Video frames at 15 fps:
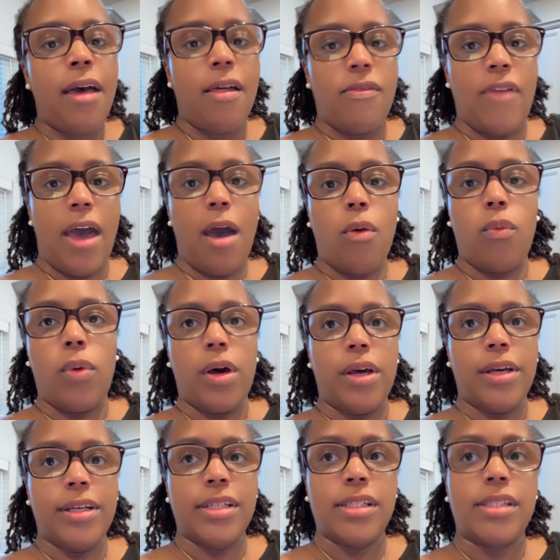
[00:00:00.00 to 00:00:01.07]
That
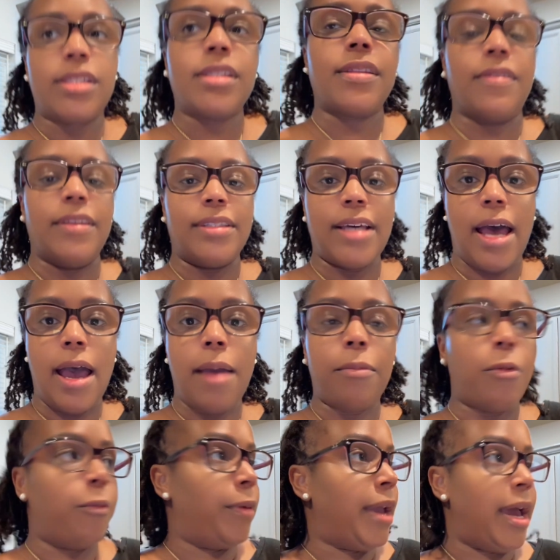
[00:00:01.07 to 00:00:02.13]
was the time
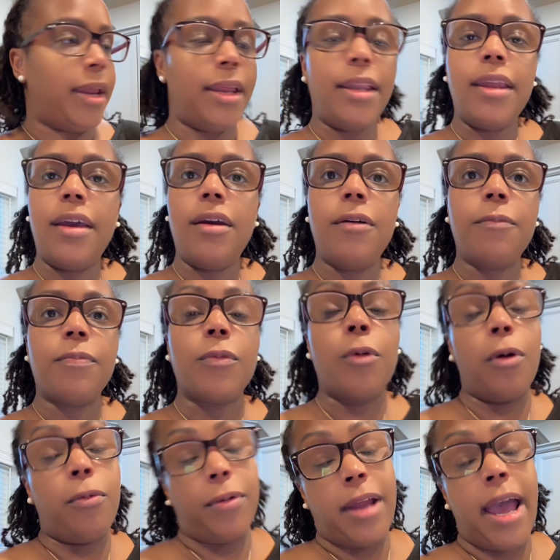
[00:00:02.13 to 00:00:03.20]
when we got in there. Well,
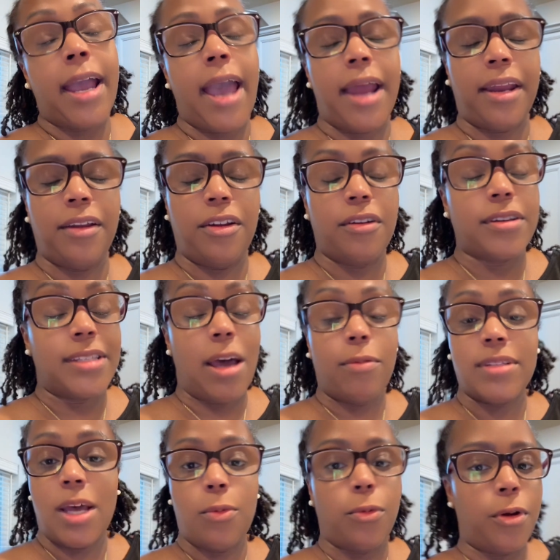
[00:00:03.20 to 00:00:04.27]
when I got in there, because I was
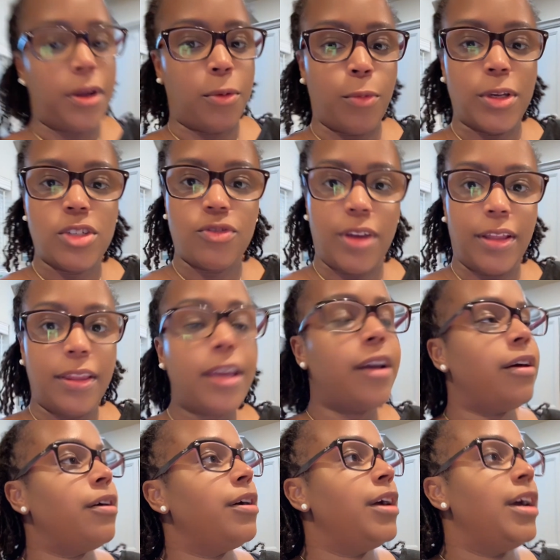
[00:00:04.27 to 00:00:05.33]
at work and went straight
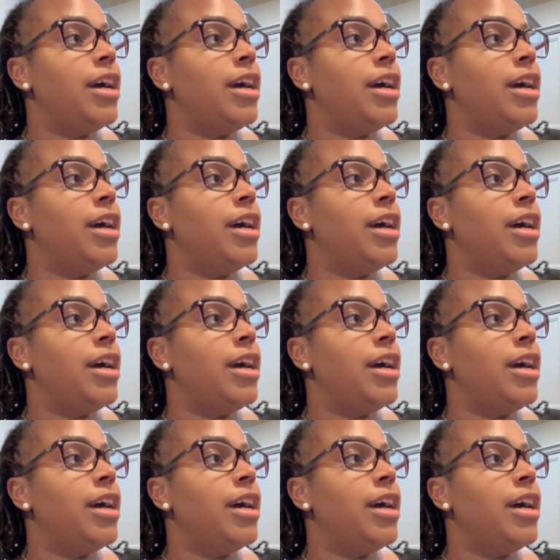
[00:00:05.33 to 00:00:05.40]
there.